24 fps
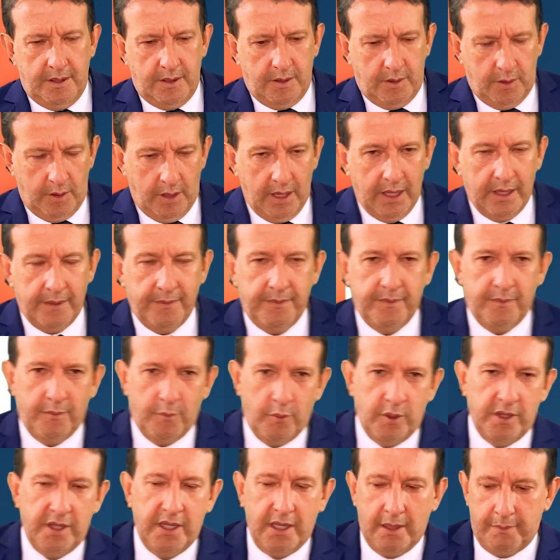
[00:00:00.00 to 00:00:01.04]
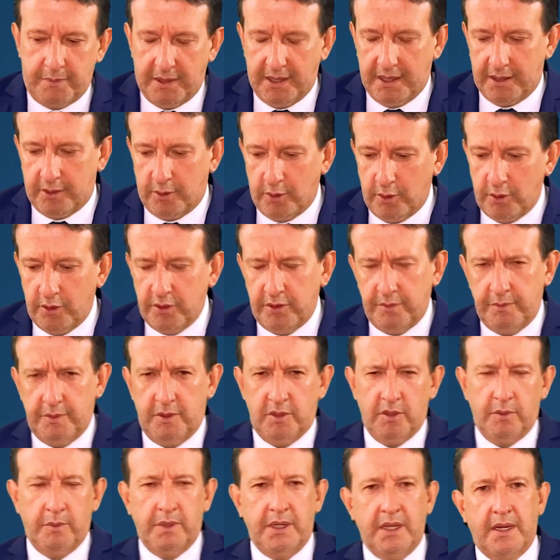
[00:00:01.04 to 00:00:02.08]
Hello, good morning everyone.
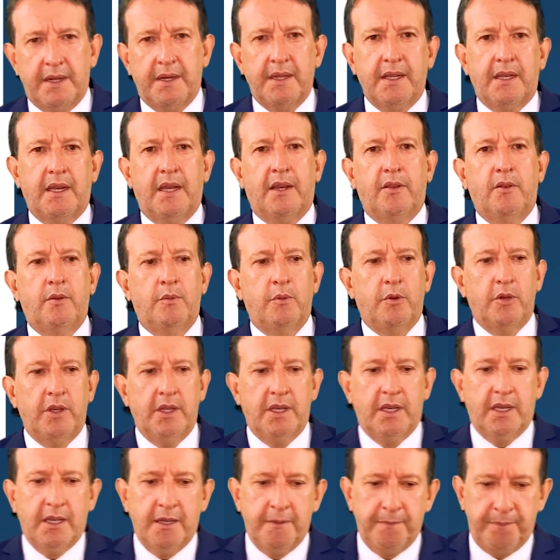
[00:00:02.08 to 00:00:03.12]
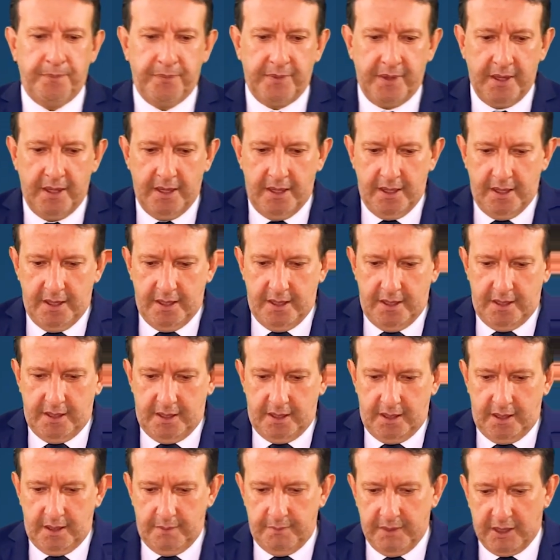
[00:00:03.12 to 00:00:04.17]
My name is Ricardo Mojica.
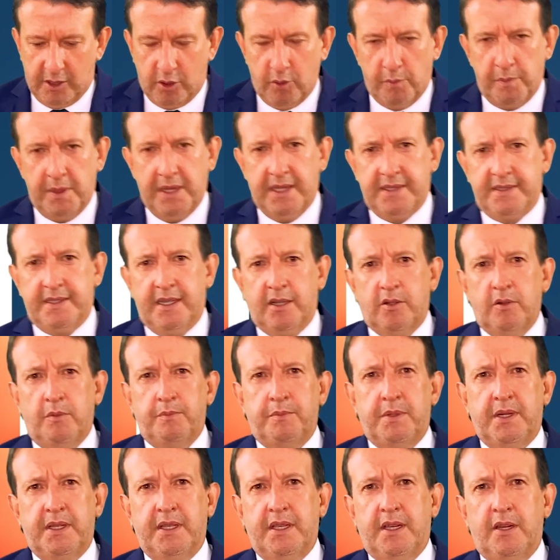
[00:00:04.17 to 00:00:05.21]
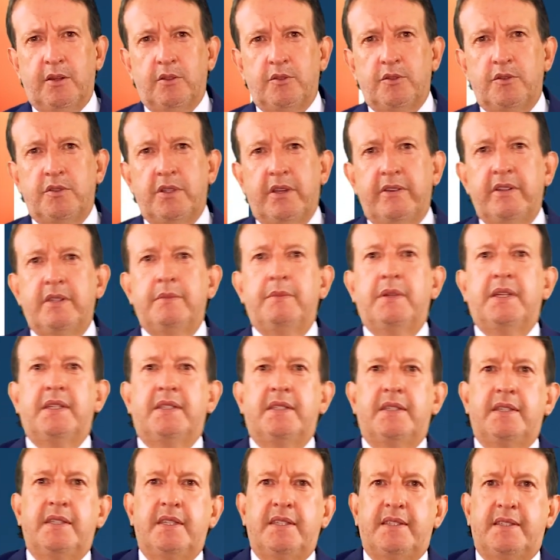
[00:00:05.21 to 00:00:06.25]
I am pleased to accompany you once
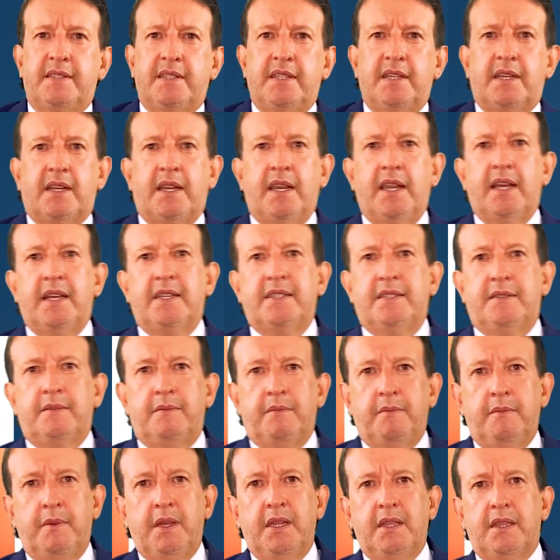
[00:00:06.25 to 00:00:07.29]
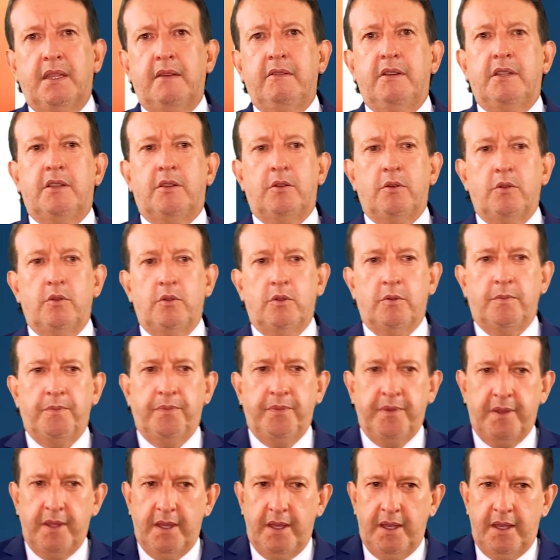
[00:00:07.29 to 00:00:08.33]
again in this class of 2021.
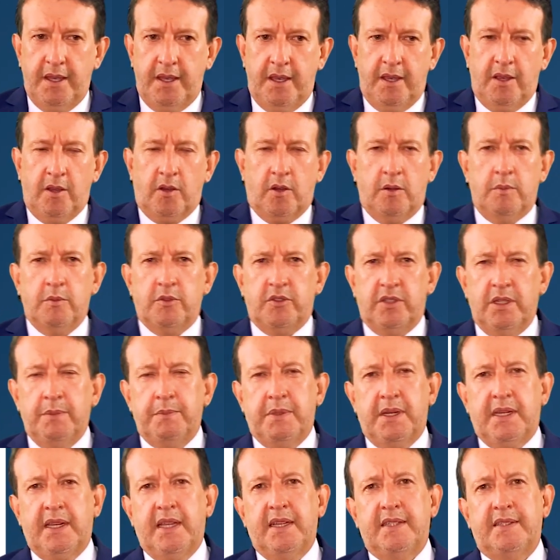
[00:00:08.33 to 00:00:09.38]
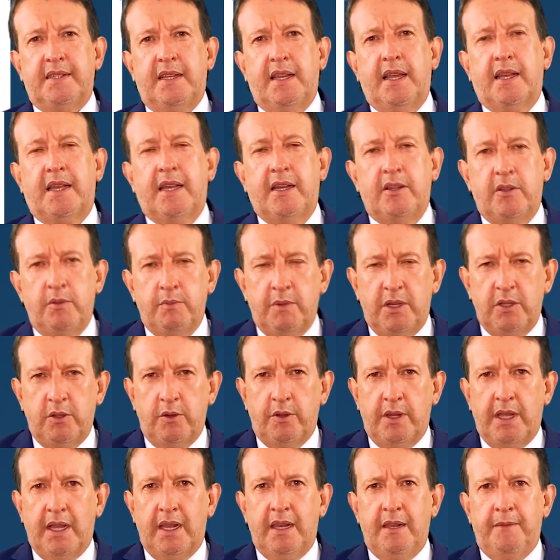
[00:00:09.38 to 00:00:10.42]
And as always, thank you to
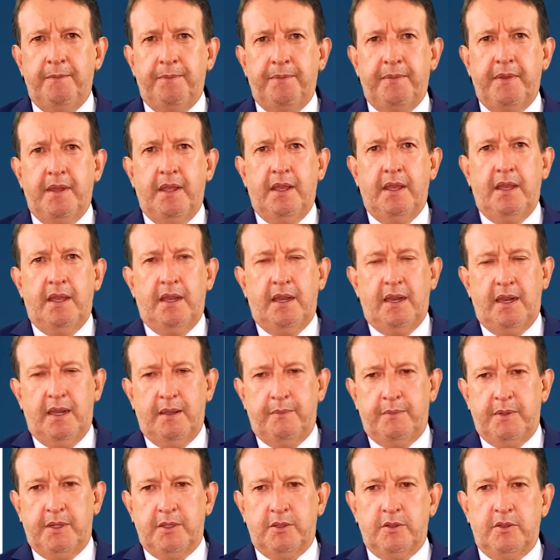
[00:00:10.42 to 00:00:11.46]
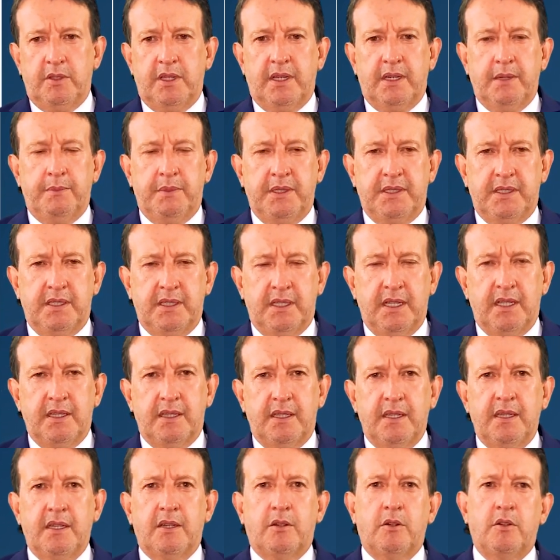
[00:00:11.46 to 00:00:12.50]
Carlos Mairao, the representative of
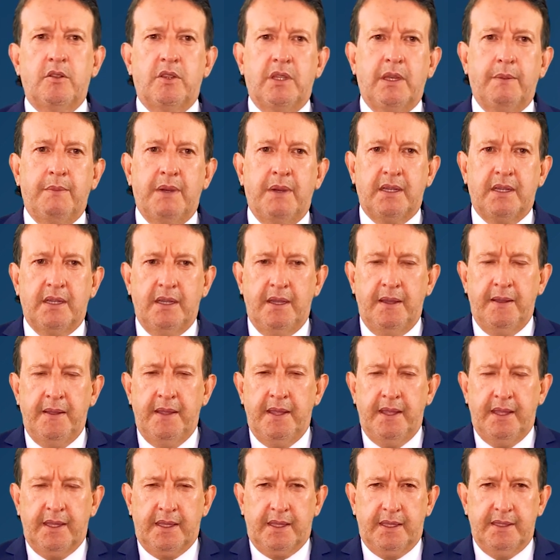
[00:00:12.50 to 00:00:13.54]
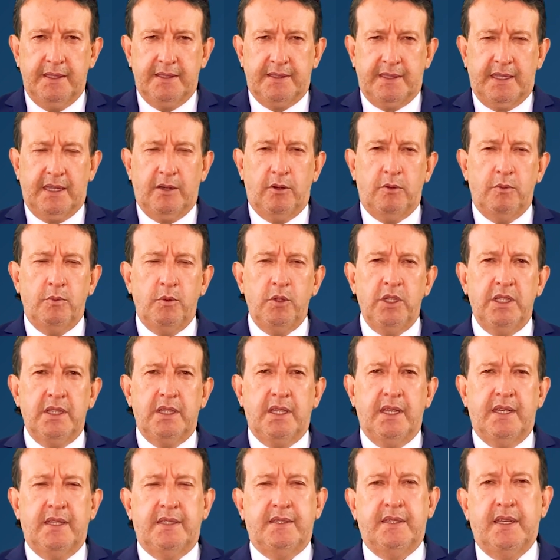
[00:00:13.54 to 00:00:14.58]
Contamac, who has been very
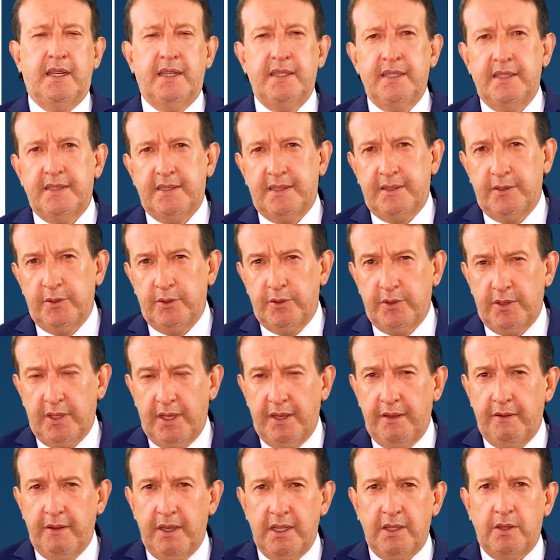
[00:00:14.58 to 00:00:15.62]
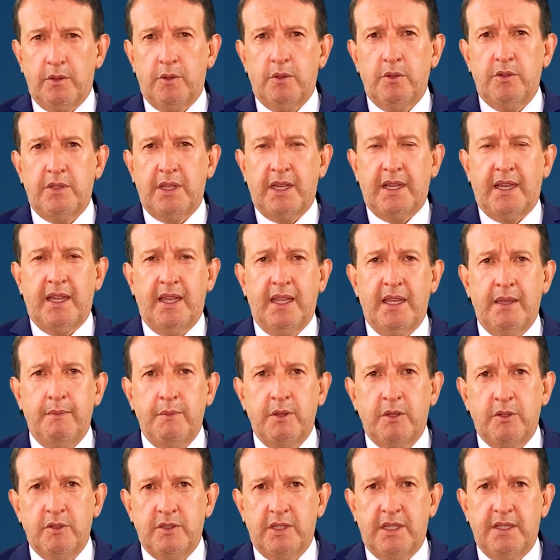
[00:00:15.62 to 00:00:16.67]
interested in these academic events
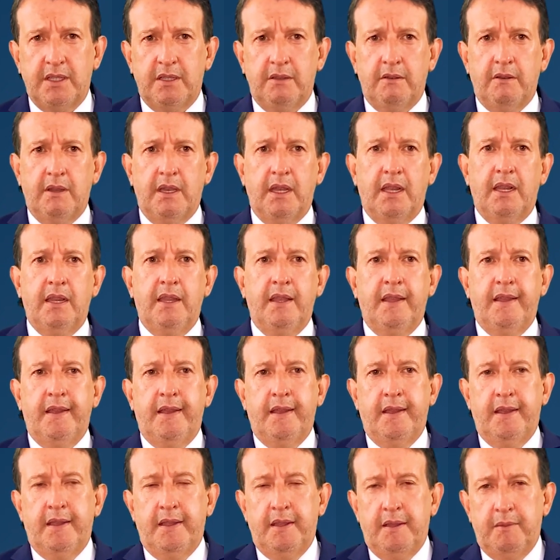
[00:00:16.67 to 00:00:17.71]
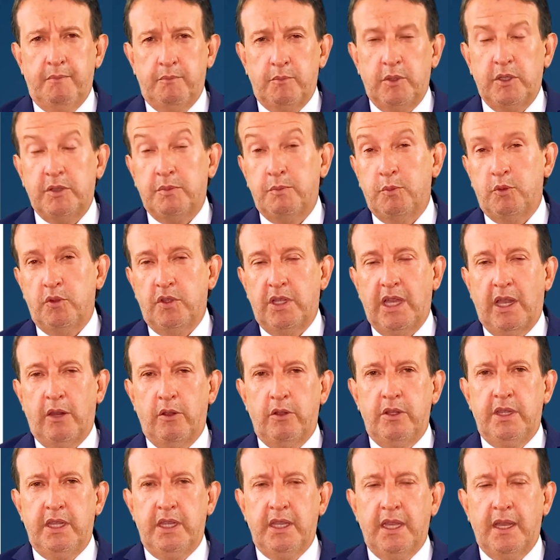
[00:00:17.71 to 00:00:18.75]
worldwide today, where we will talk about
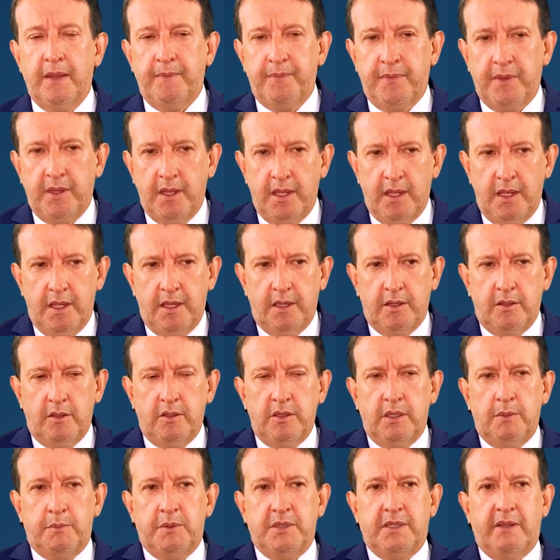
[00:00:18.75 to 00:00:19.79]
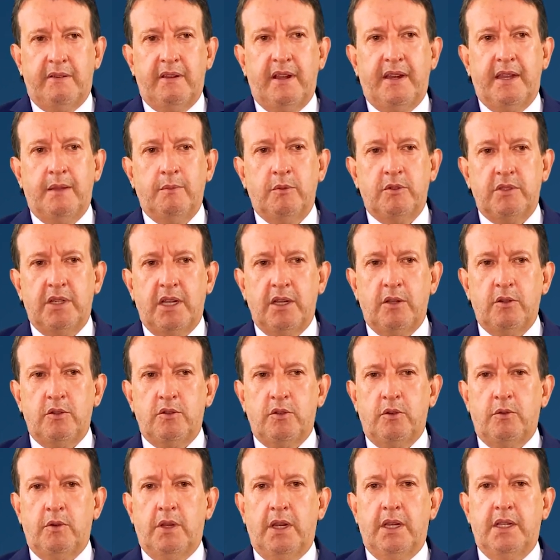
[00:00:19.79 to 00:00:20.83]
contact lenses, technology,
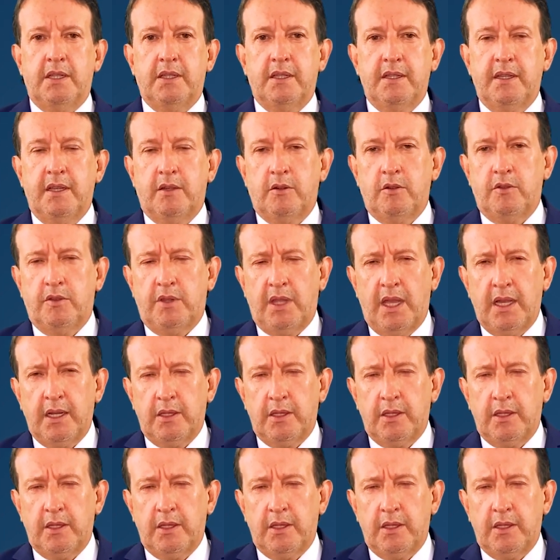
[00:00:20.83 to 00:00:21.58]
and handling.